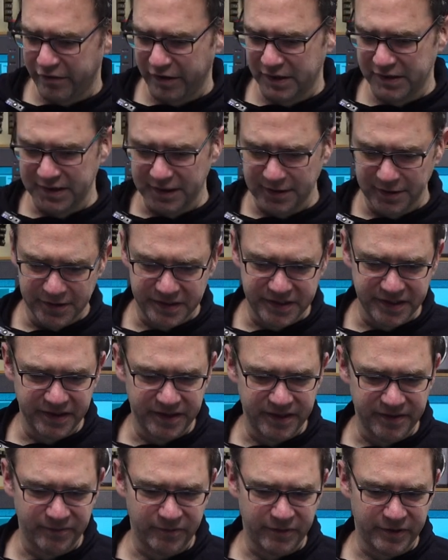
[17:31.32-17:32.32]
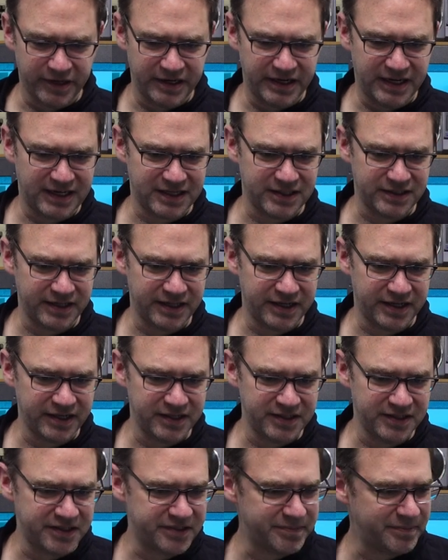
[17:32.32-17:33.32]
resolution than what it actually
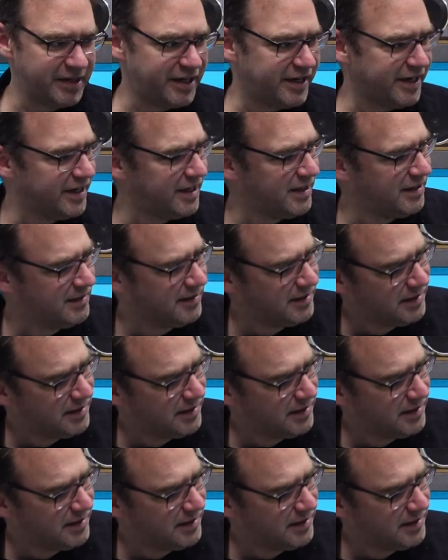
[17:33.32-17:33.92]
can display,